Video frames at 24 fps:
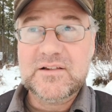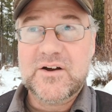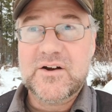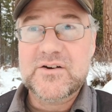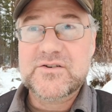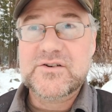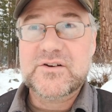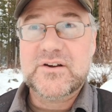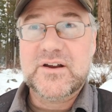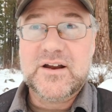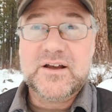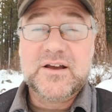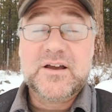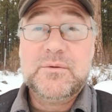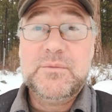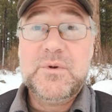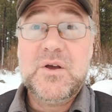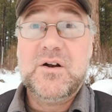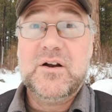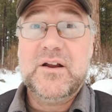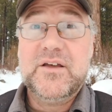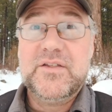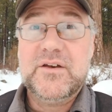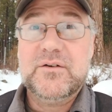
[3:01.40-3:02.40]
a larger, in a
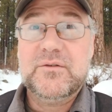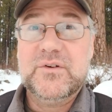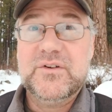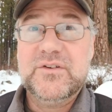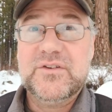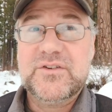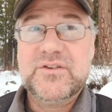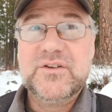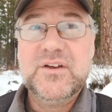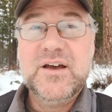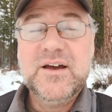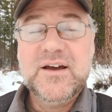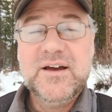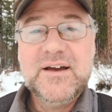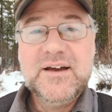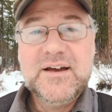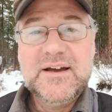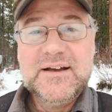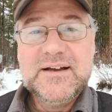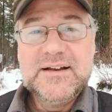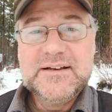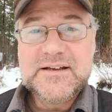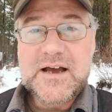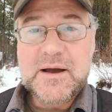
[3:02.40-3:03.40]
community that was
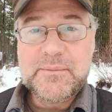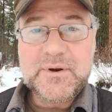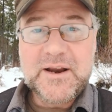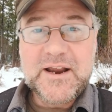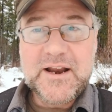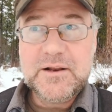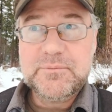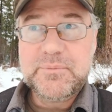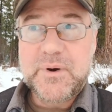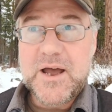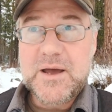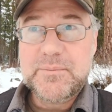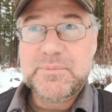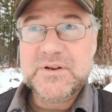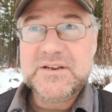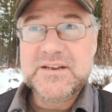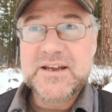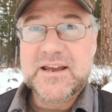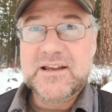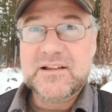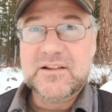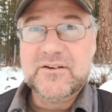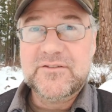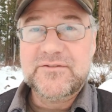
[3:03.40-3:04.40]
dominated by a
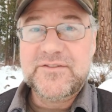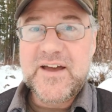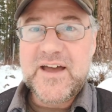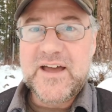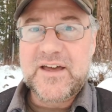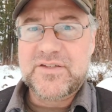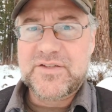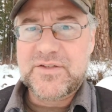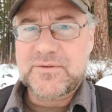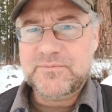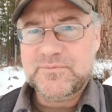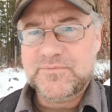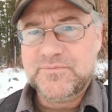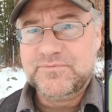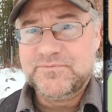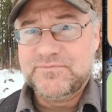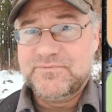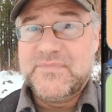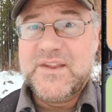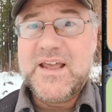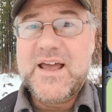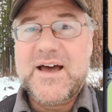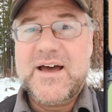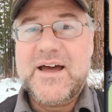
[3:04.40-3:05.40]
particular faith.
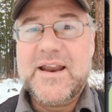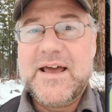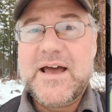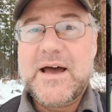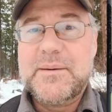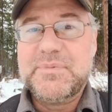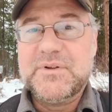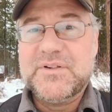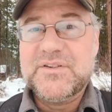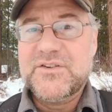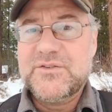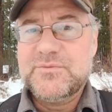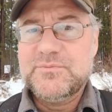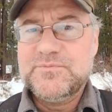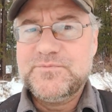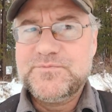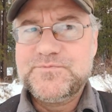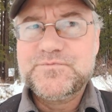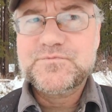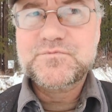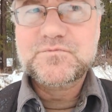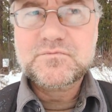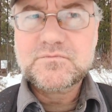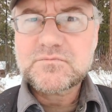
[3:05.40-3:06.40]
Yeah, it happens.
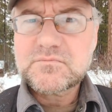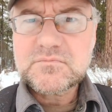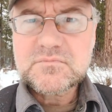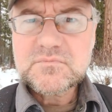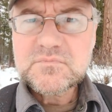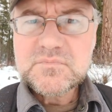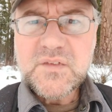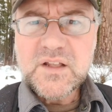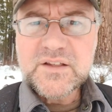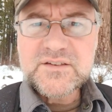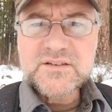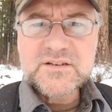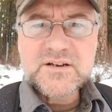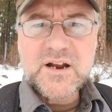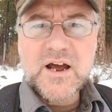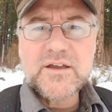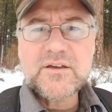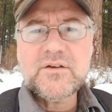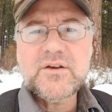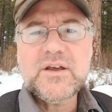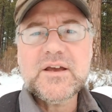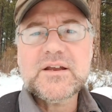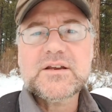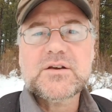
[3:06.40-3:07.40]
It's
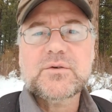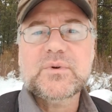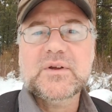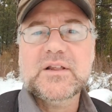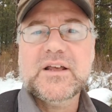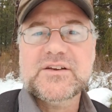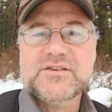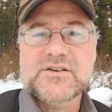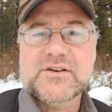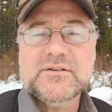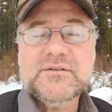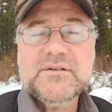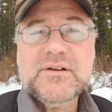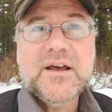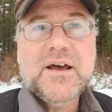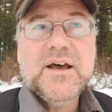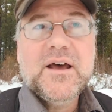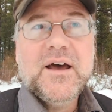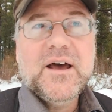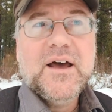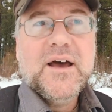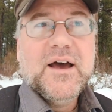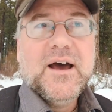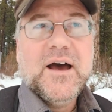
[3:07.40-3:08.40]
not unique to religion.
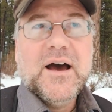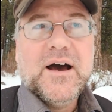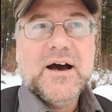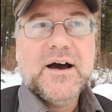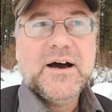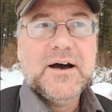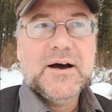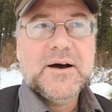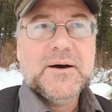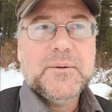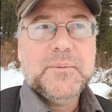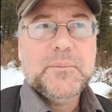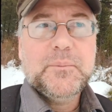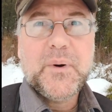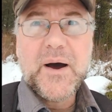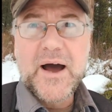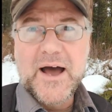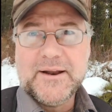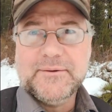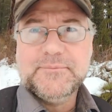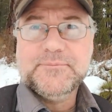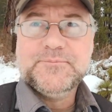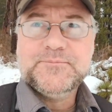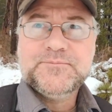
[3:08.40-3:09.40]
Uh,
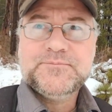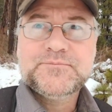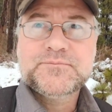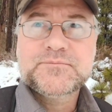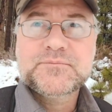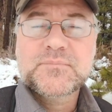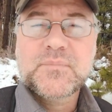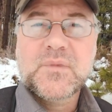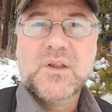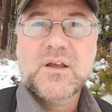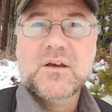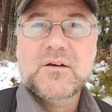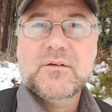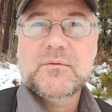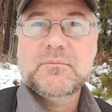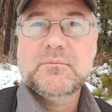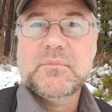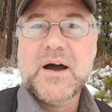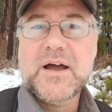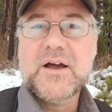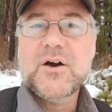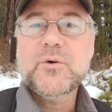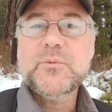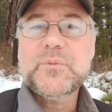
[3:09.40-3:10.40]
but
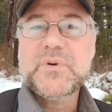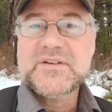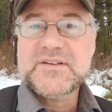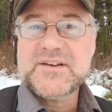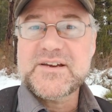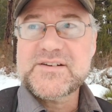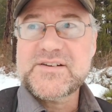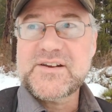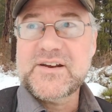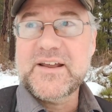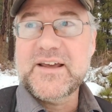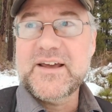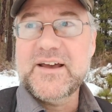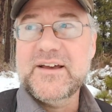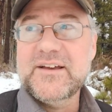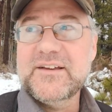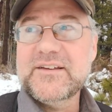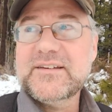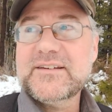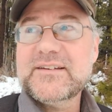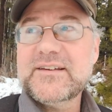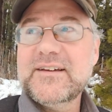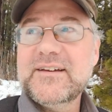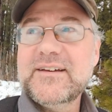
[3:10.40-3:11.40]
my own position
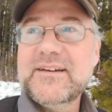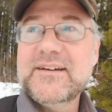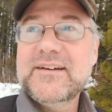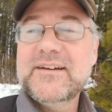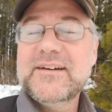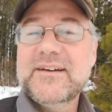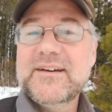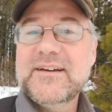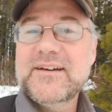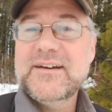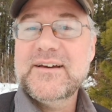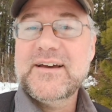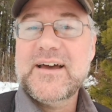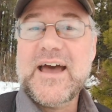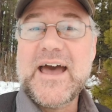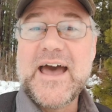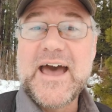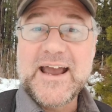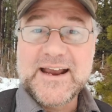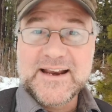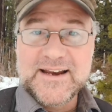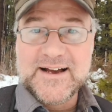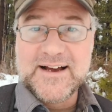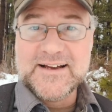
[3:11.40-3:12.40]
is
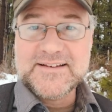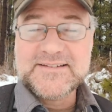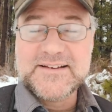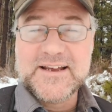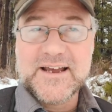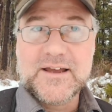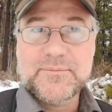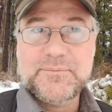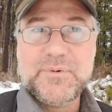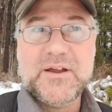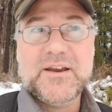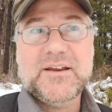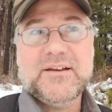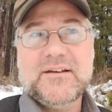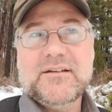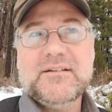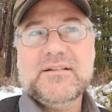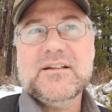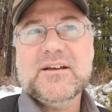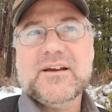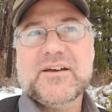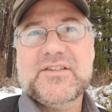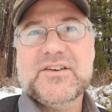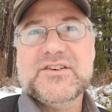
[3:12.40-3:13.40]
agnostic. But
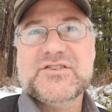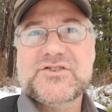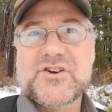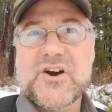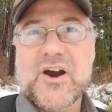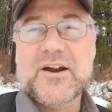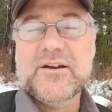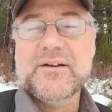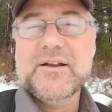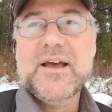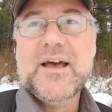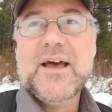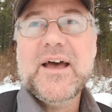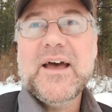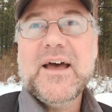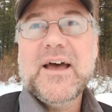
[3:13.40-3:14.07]
look at this chart.